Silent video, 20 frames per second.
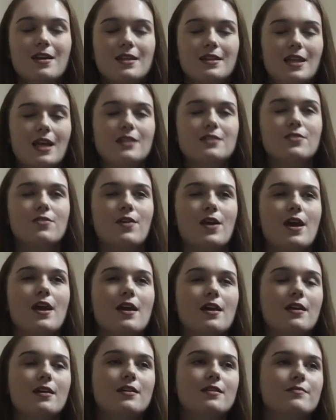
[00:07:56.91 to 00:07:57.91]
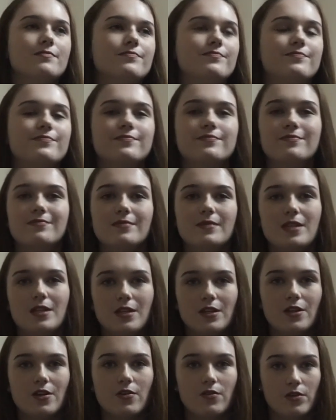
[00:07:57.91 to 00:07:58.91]
That's okay.
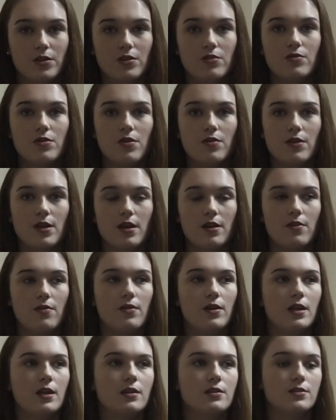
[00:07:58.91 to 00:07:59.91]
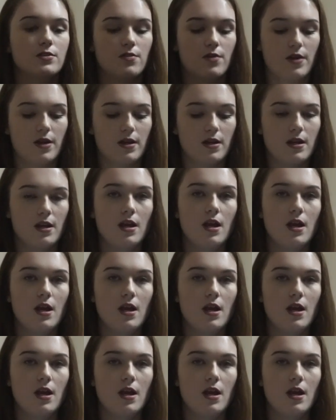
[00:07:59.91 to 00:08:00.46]
You know that going into it.